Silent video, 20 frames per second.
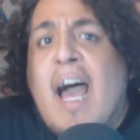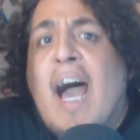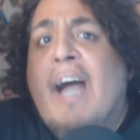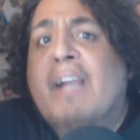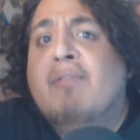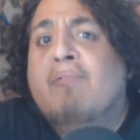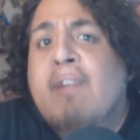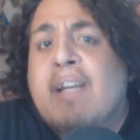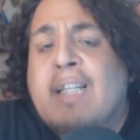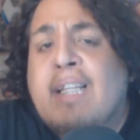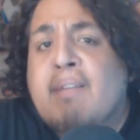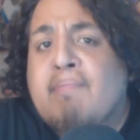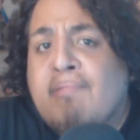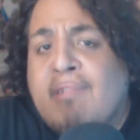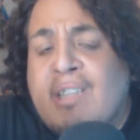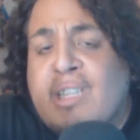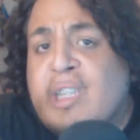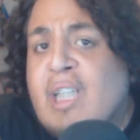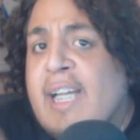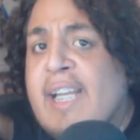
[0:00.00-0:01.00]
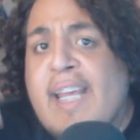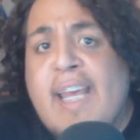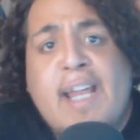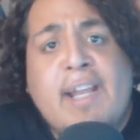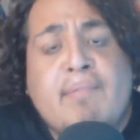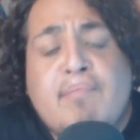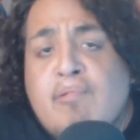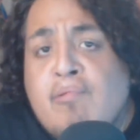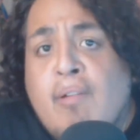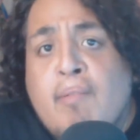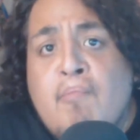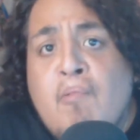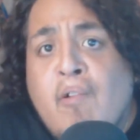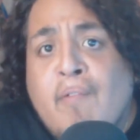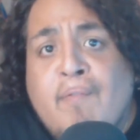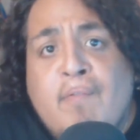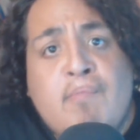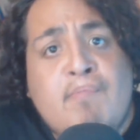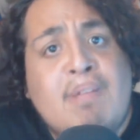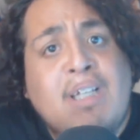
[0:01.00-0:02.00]
I'd greatly appreciate it. And if you want more
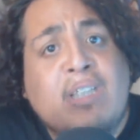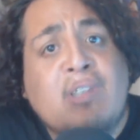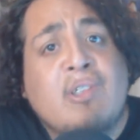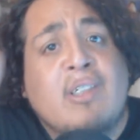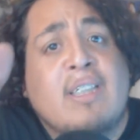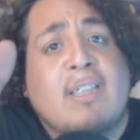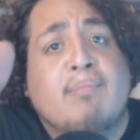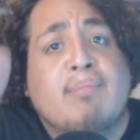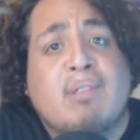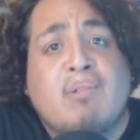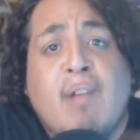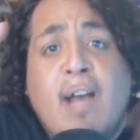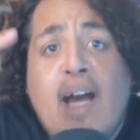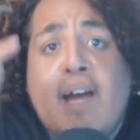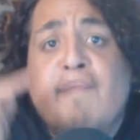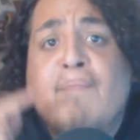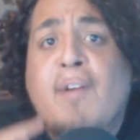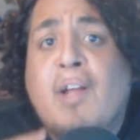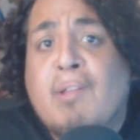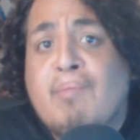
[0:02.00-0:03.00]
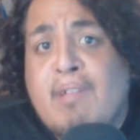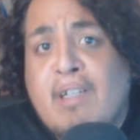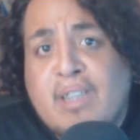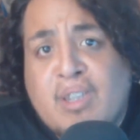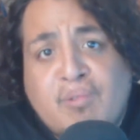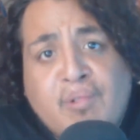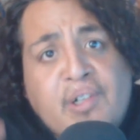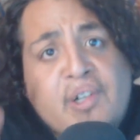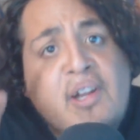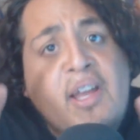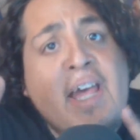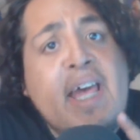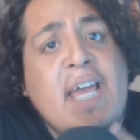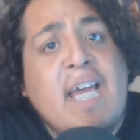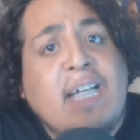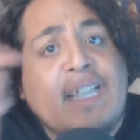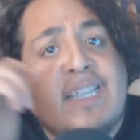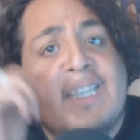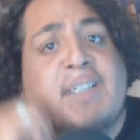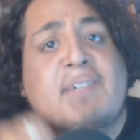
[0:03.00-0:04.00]
definitely make sure to subscribe, follow me on Twitter,
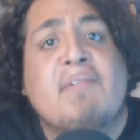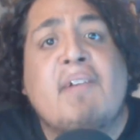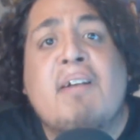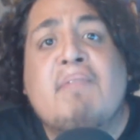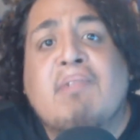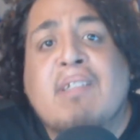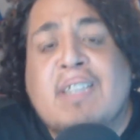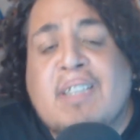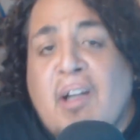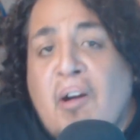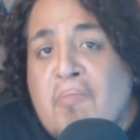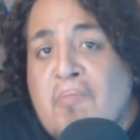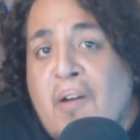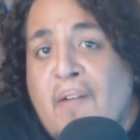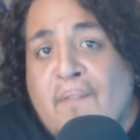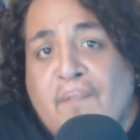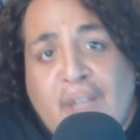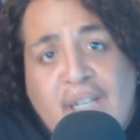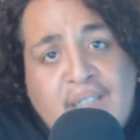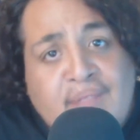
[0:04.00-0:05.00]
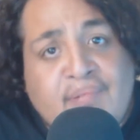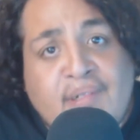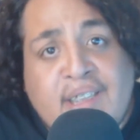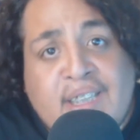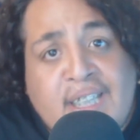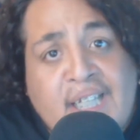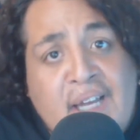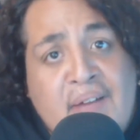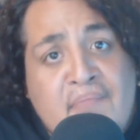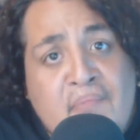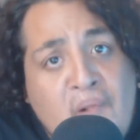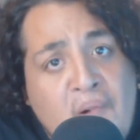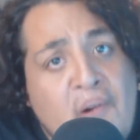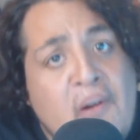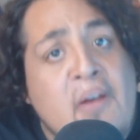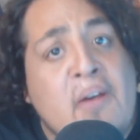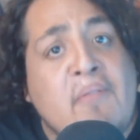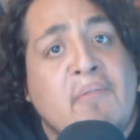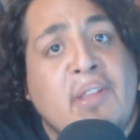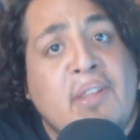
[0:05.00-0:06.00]
Instagram, and stalk my Facebook to get more
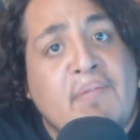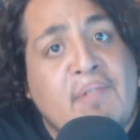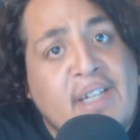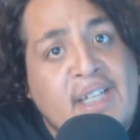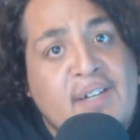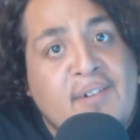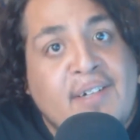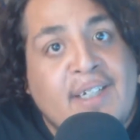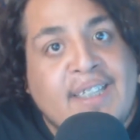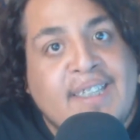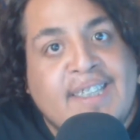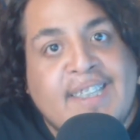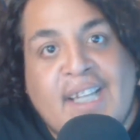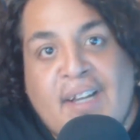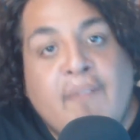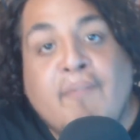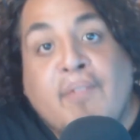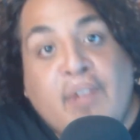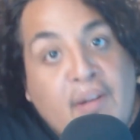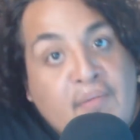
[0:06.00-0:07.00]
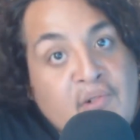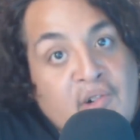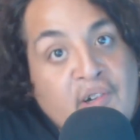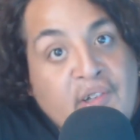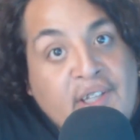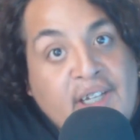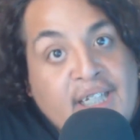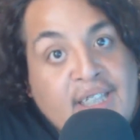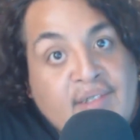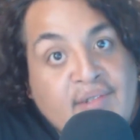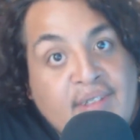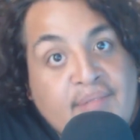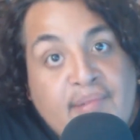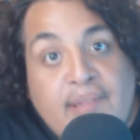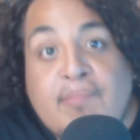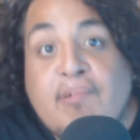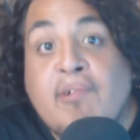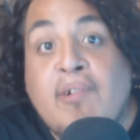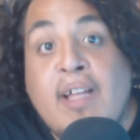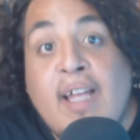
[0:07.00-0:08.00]
when the video ends. I'm ForneverWorld, and as always,
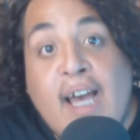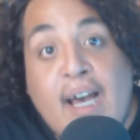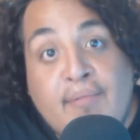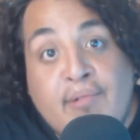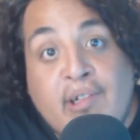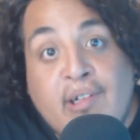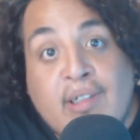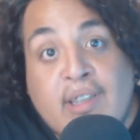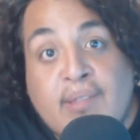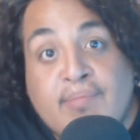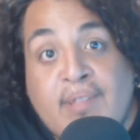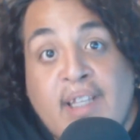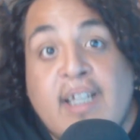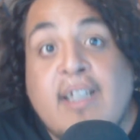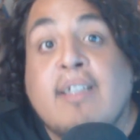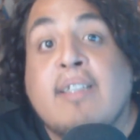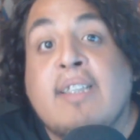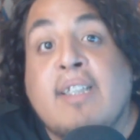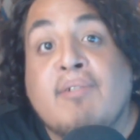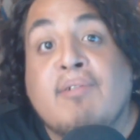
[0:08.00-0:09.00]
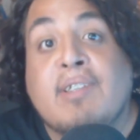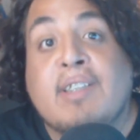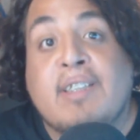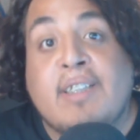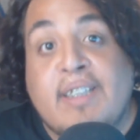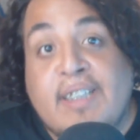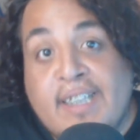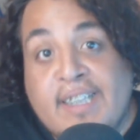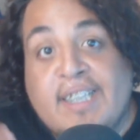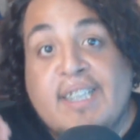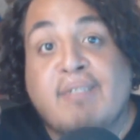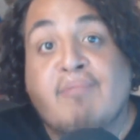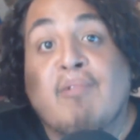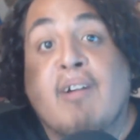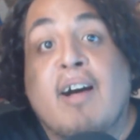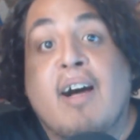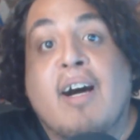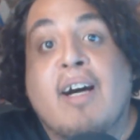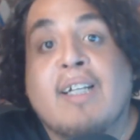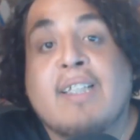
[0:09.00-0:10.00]
people, have an awesome day. Seriously, this is
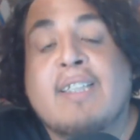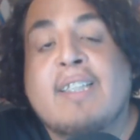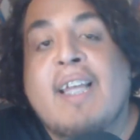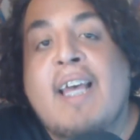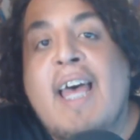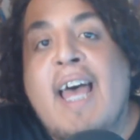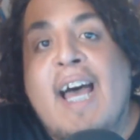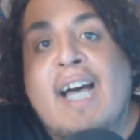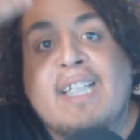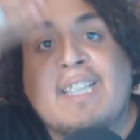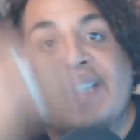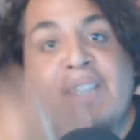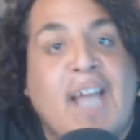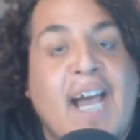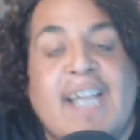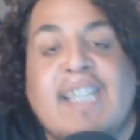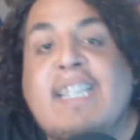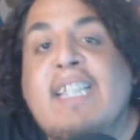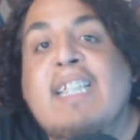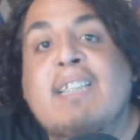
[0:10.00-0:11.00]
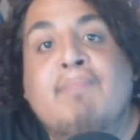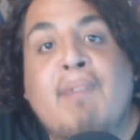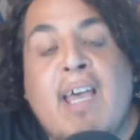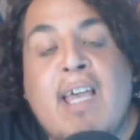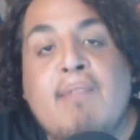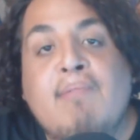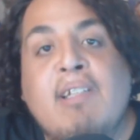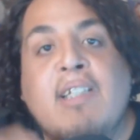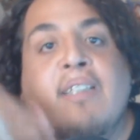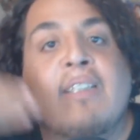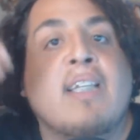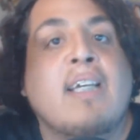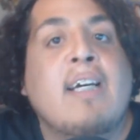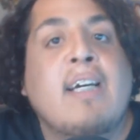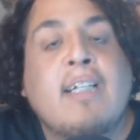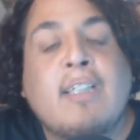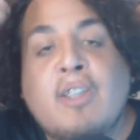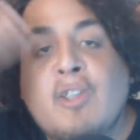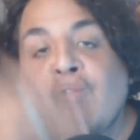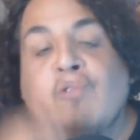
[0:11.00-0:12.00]
what us as 90s babies,
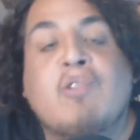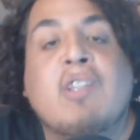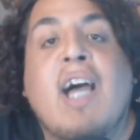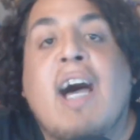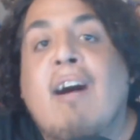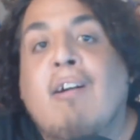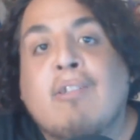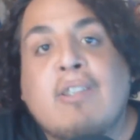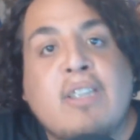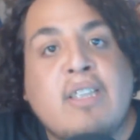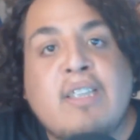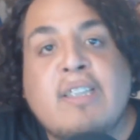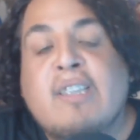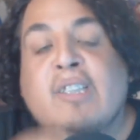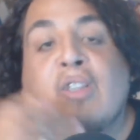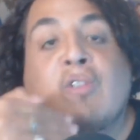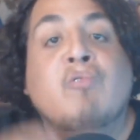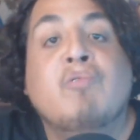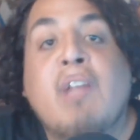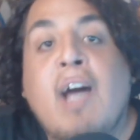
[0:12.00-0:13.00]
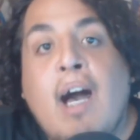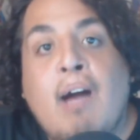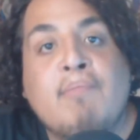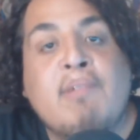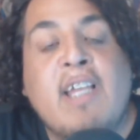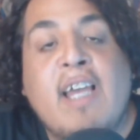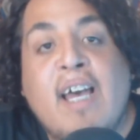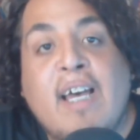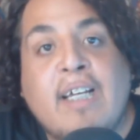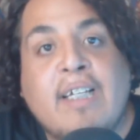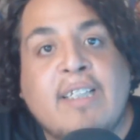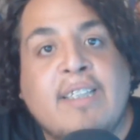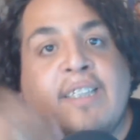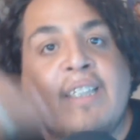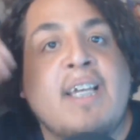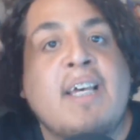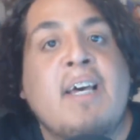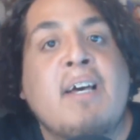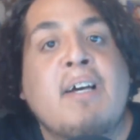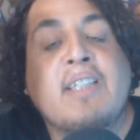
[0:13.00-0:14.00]
2000s, Toonami
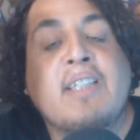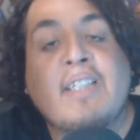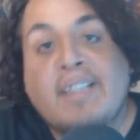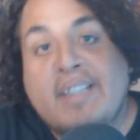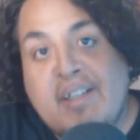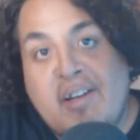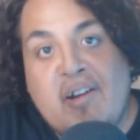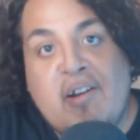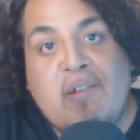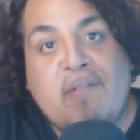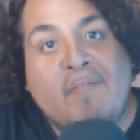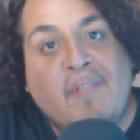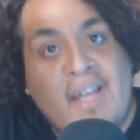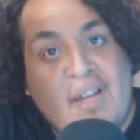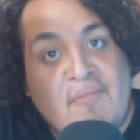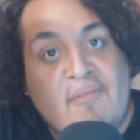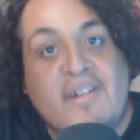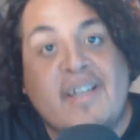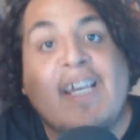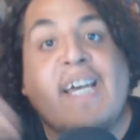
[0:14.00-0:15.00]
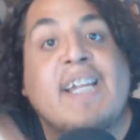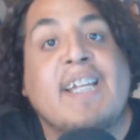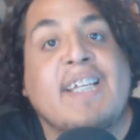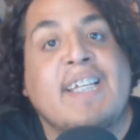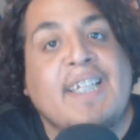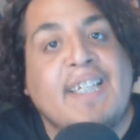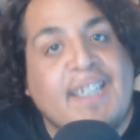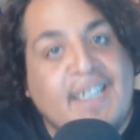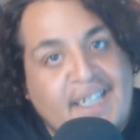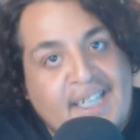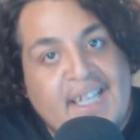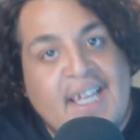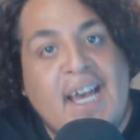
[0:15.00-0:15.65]
heads deserve, and we're getting it.